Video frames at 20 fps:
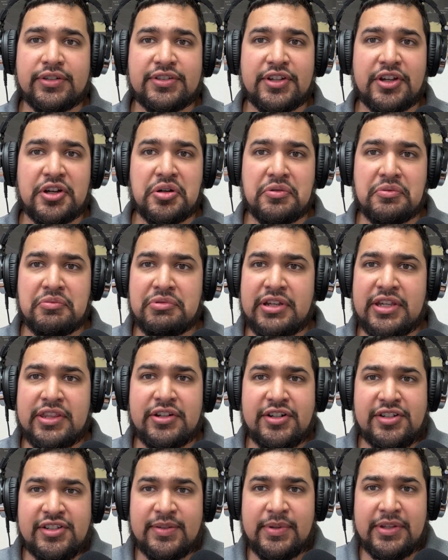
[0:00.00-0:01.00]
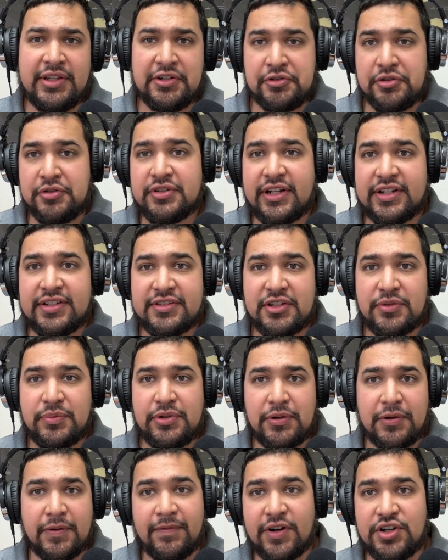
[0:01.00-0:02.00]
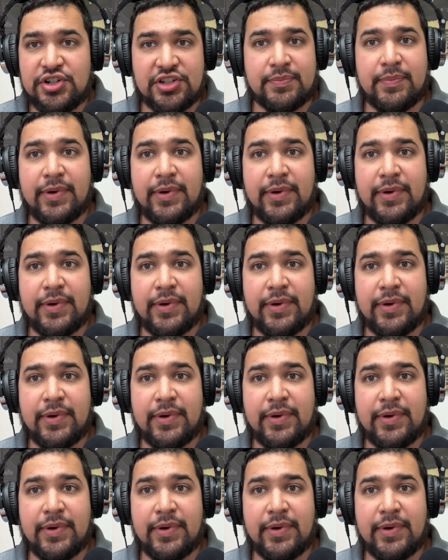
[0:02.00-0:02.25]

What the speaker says: so either it's something the cruise line is doing or Virgin